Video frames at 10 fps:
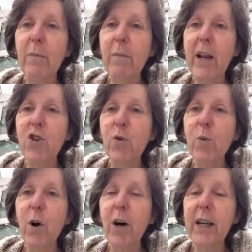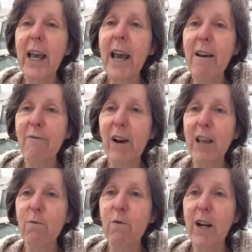make sure you are
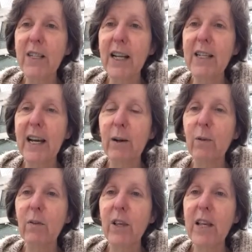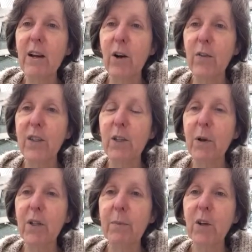carefully writing down the answers,
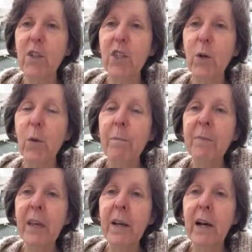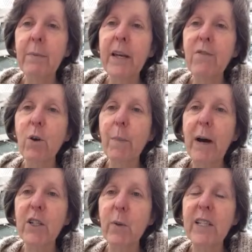because I'm going to give you
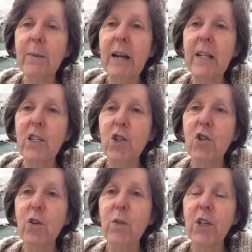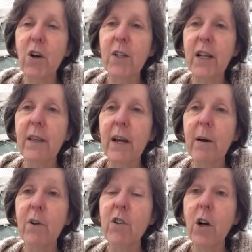about 20 minutes to do the task, and then
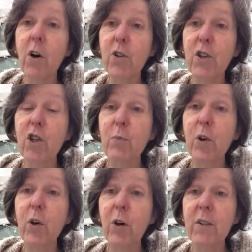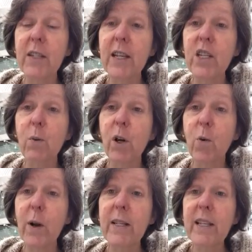I'm going to ask you to put your answers into a
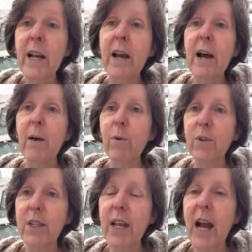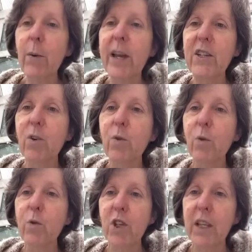quiz, and we'll see how we get on
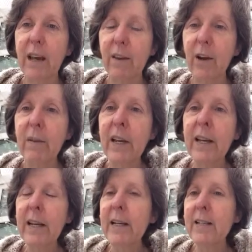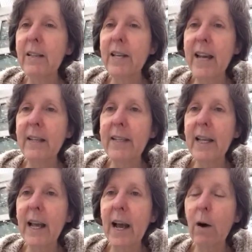all together, to then
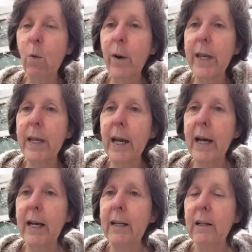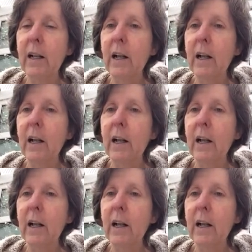see how we can